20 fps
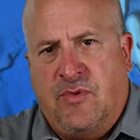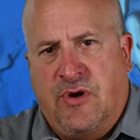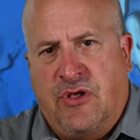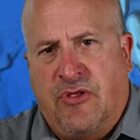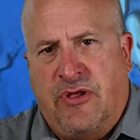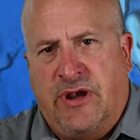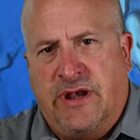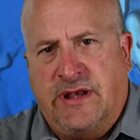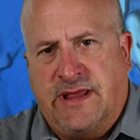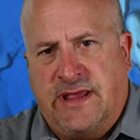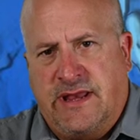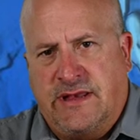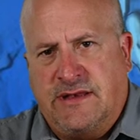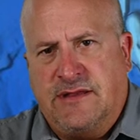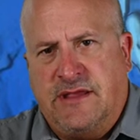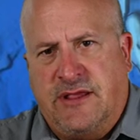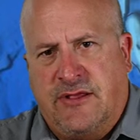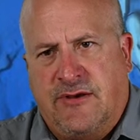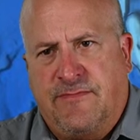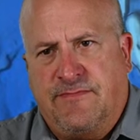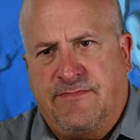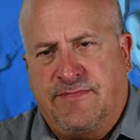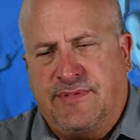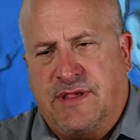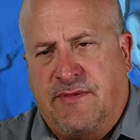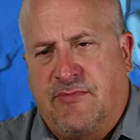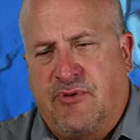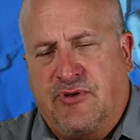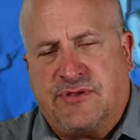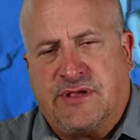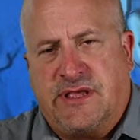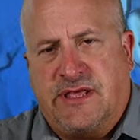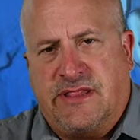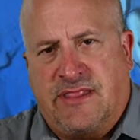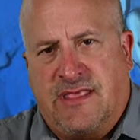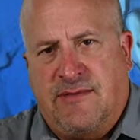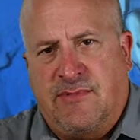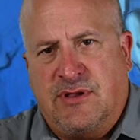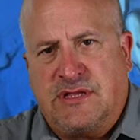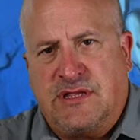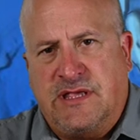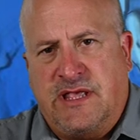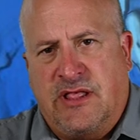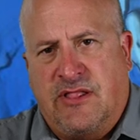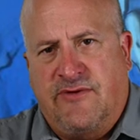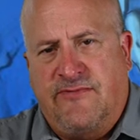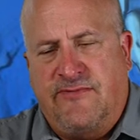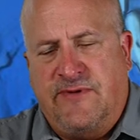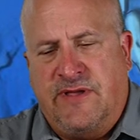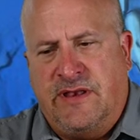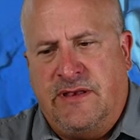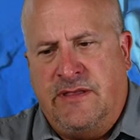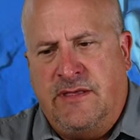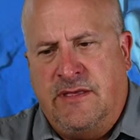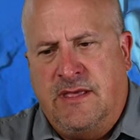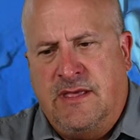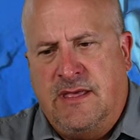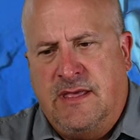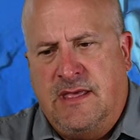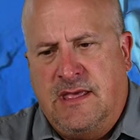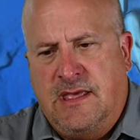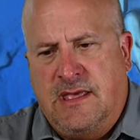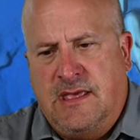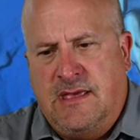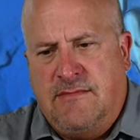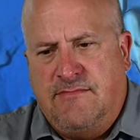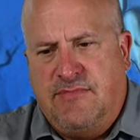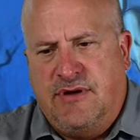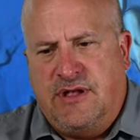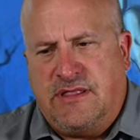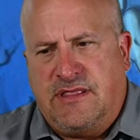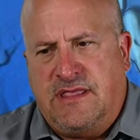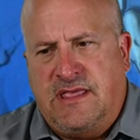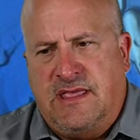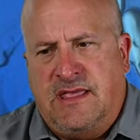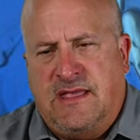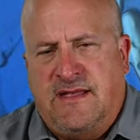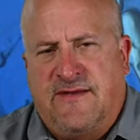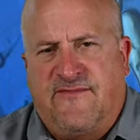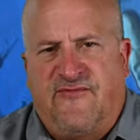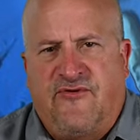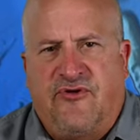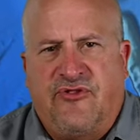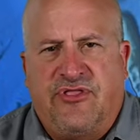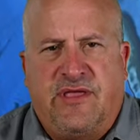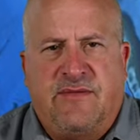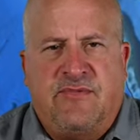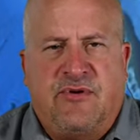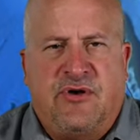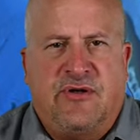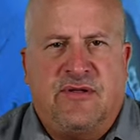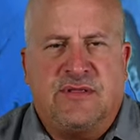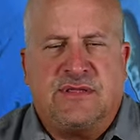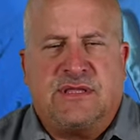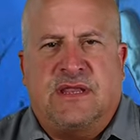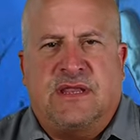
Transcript: well on it, getting, you know, some boats are getting limits of yellowfin. But the uh, full day boats